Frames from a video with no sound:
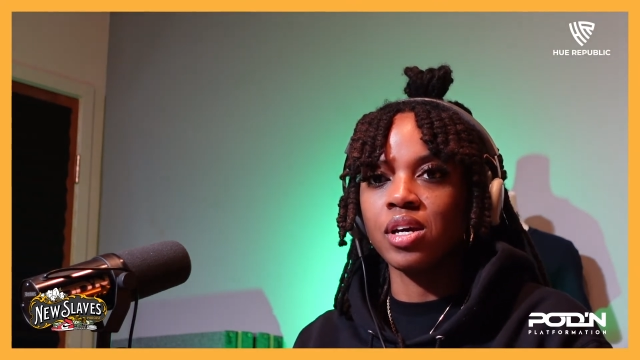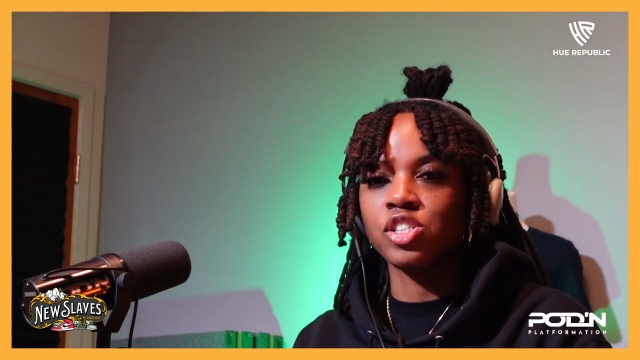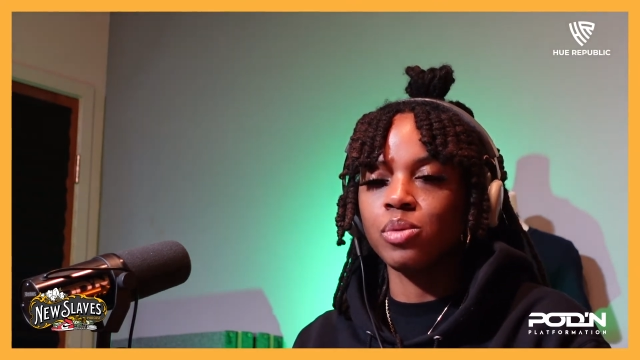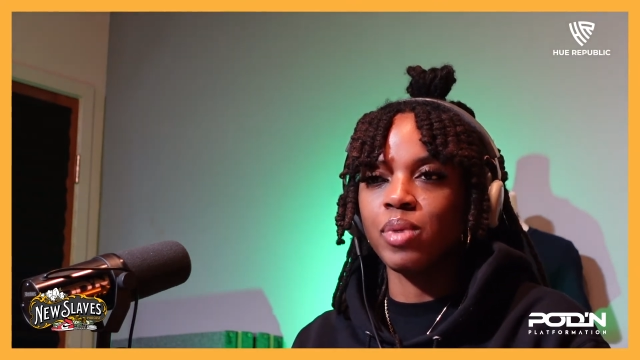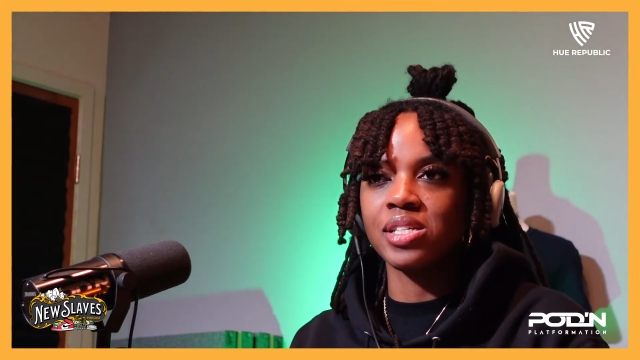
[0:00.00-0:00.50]
and
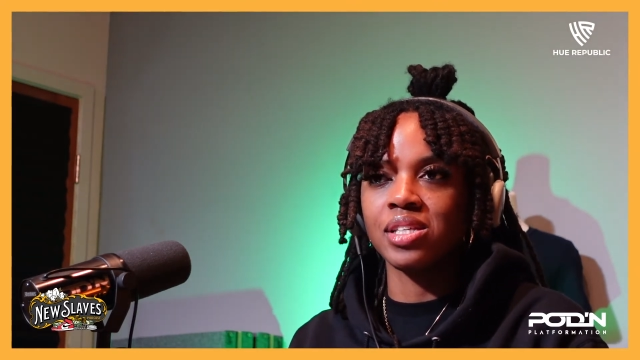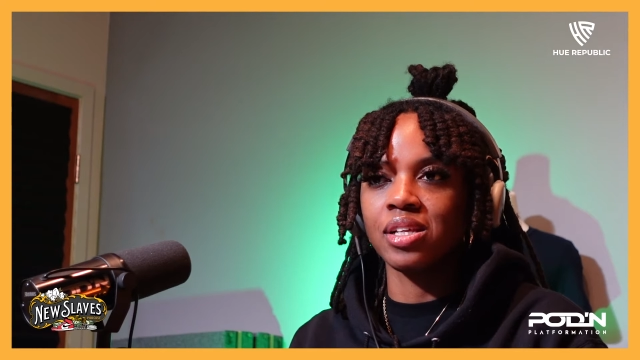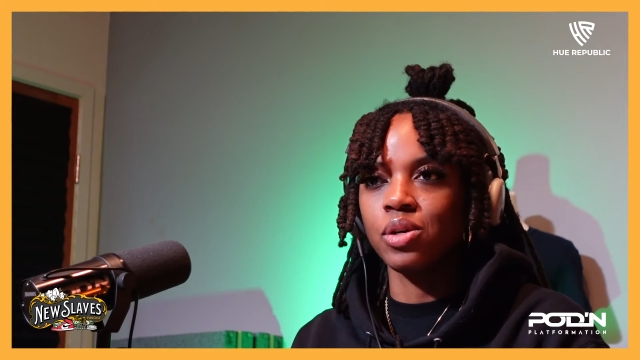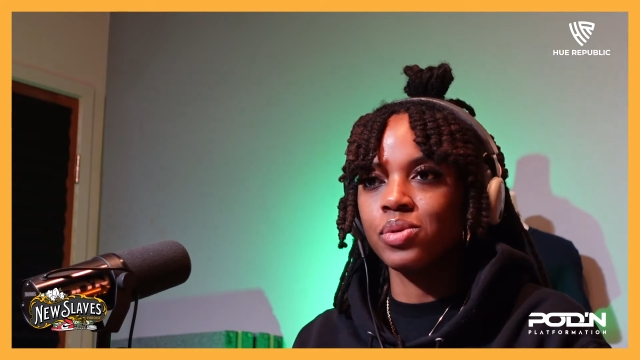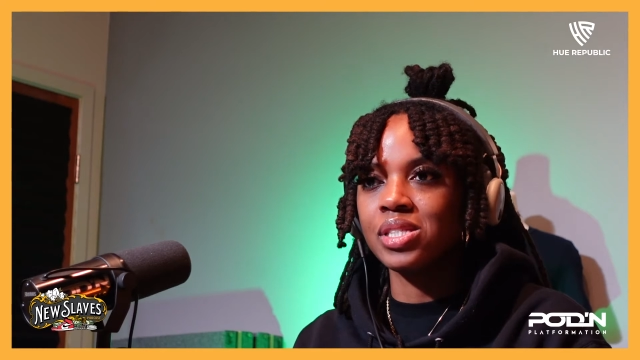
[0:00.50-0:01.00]
she
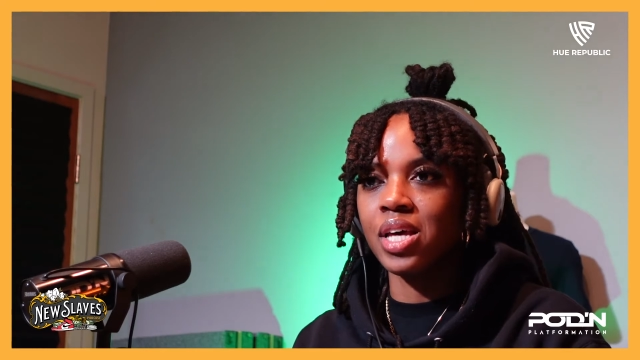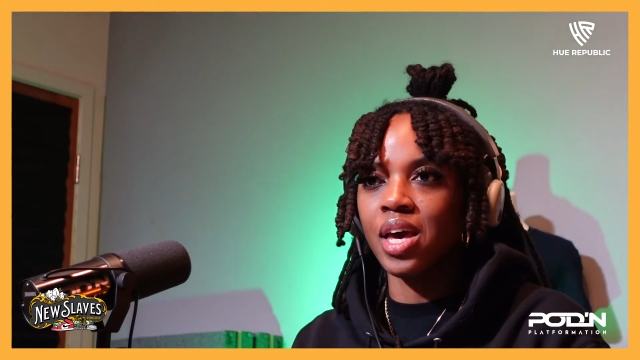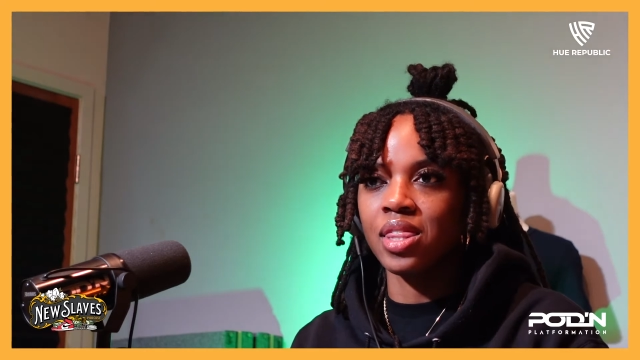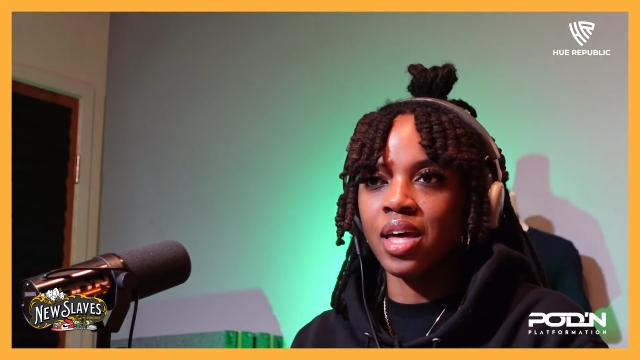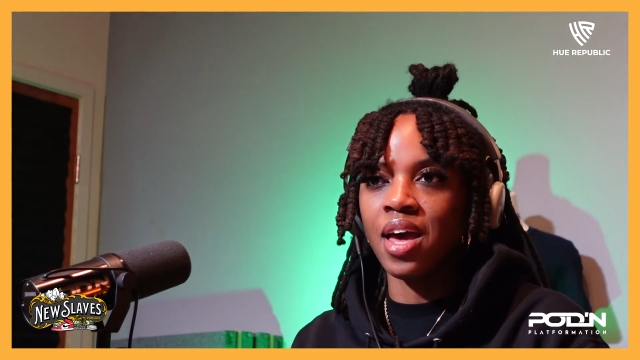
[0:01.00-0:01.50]
basically was
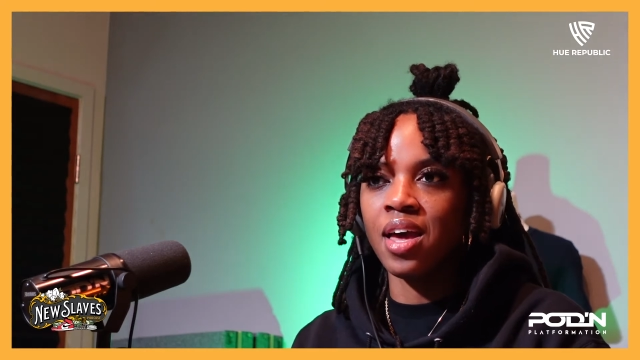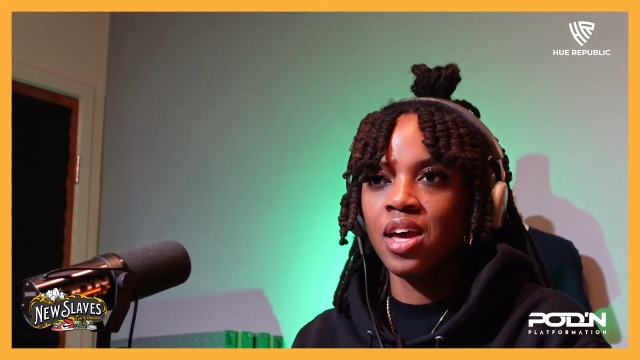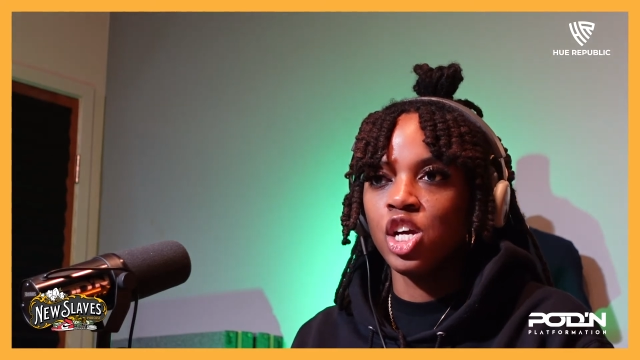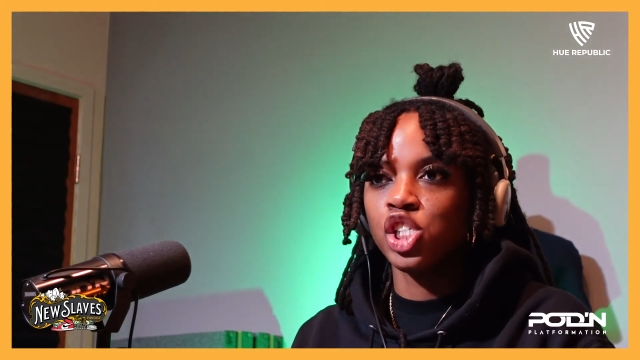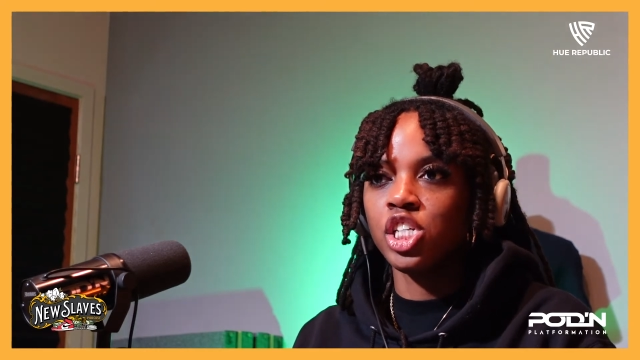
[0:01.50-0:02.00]
saying that
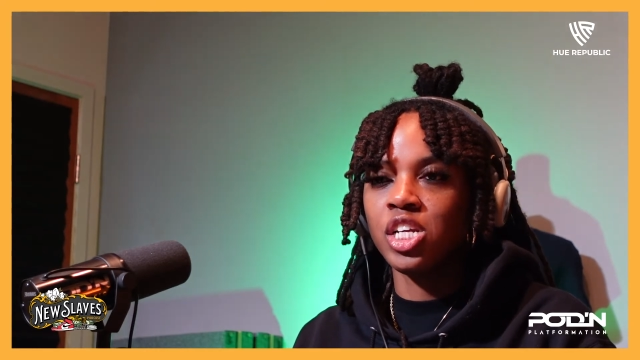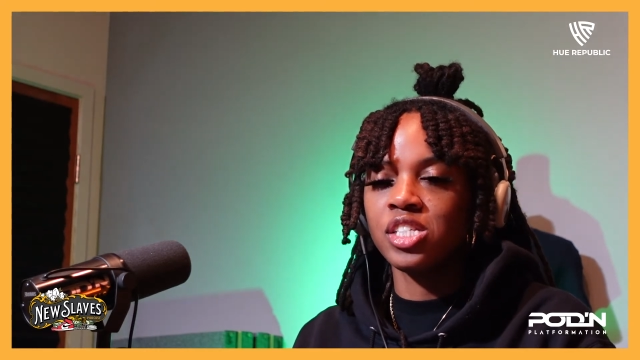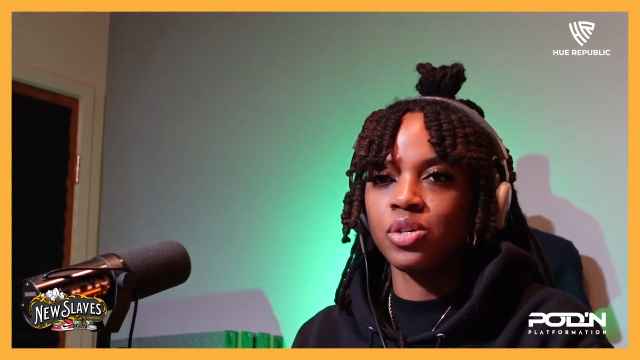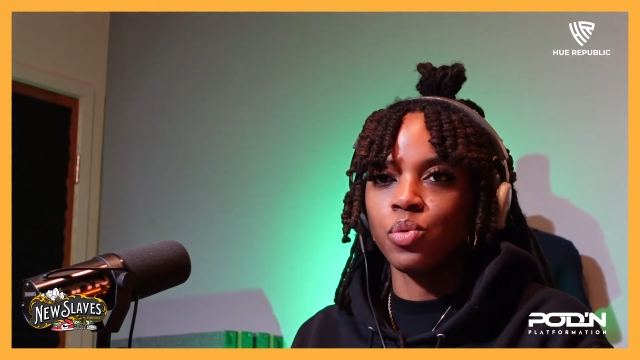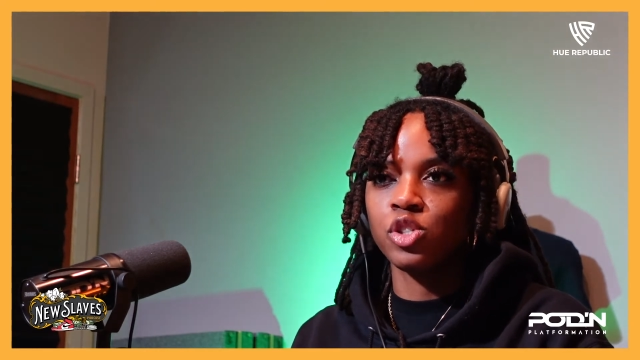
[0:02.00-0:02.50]
she
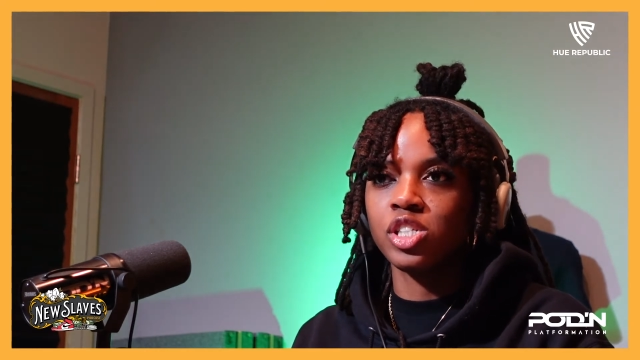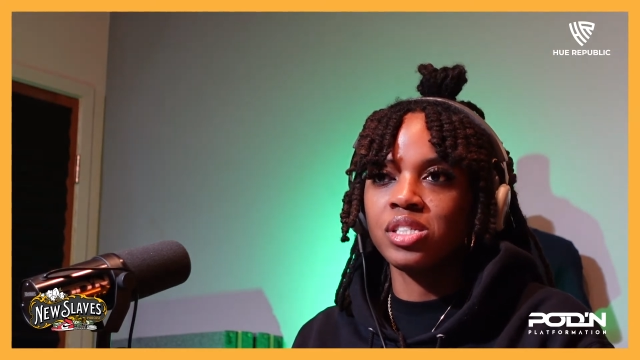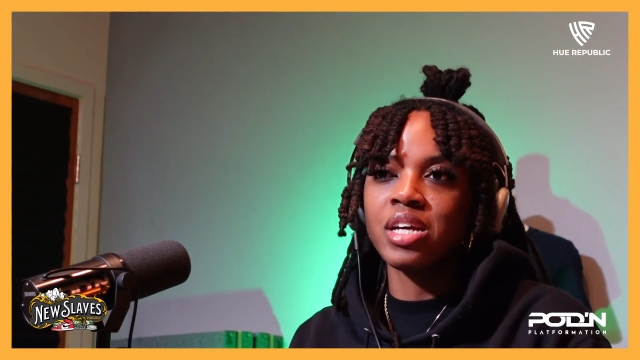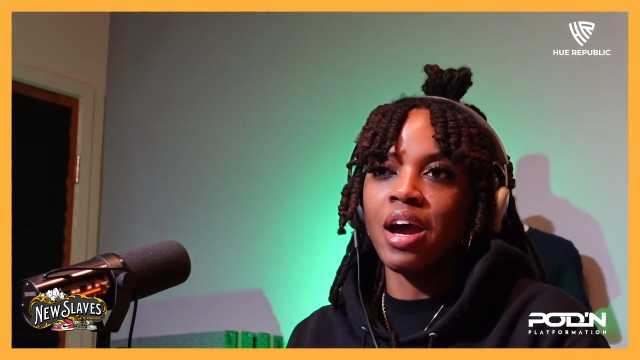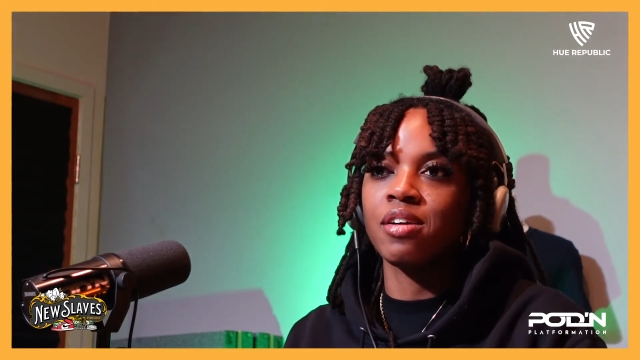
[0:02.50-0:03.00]
doesn't, she's
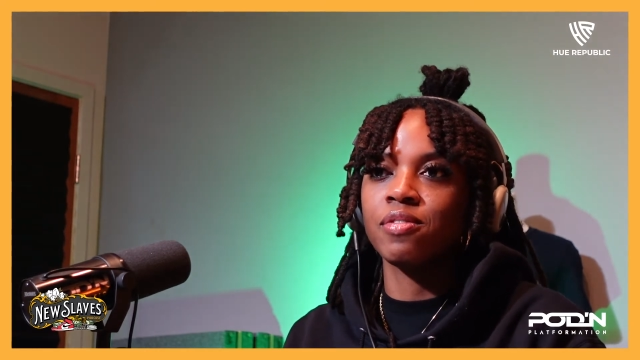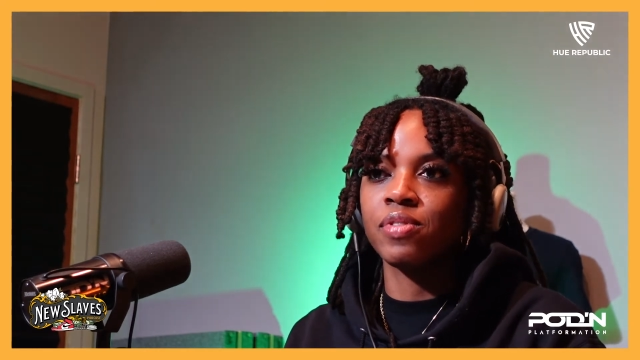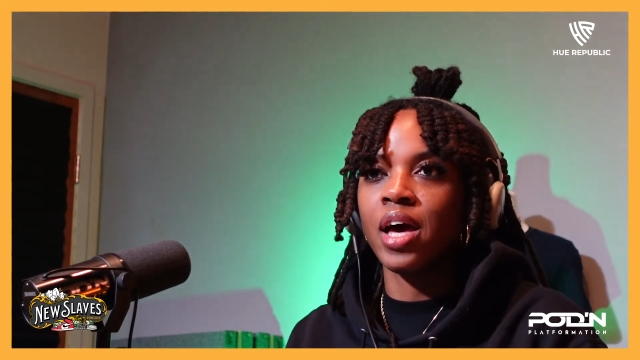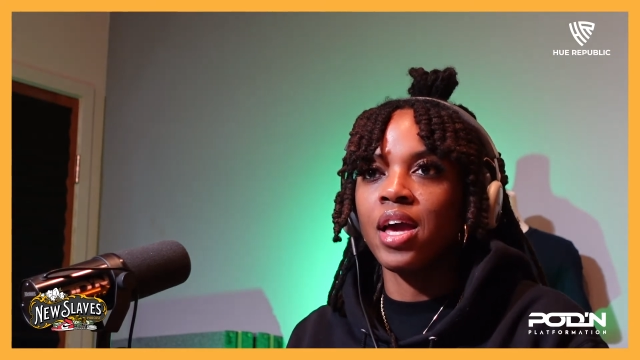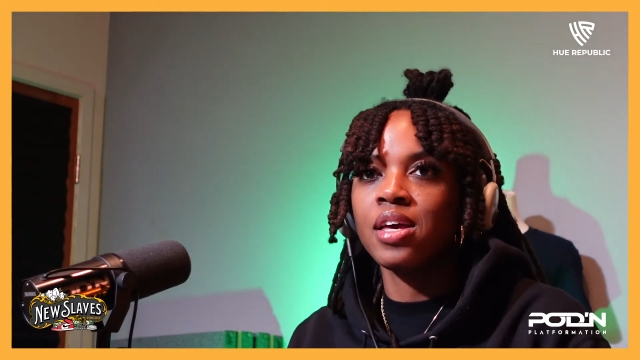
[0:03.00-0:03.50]
tired of
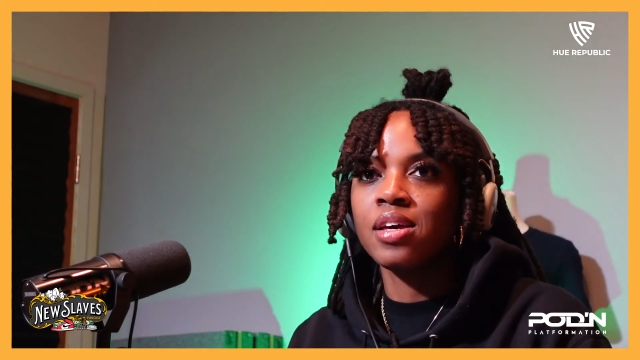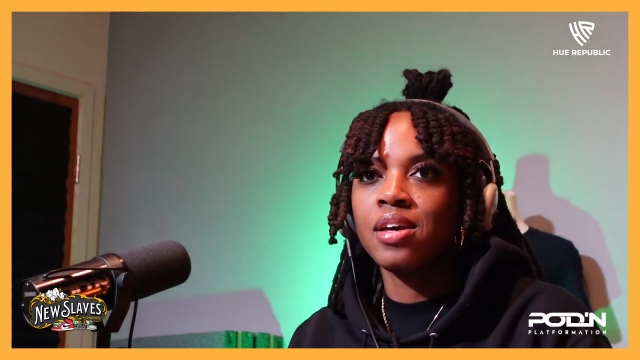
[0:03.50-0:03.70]
like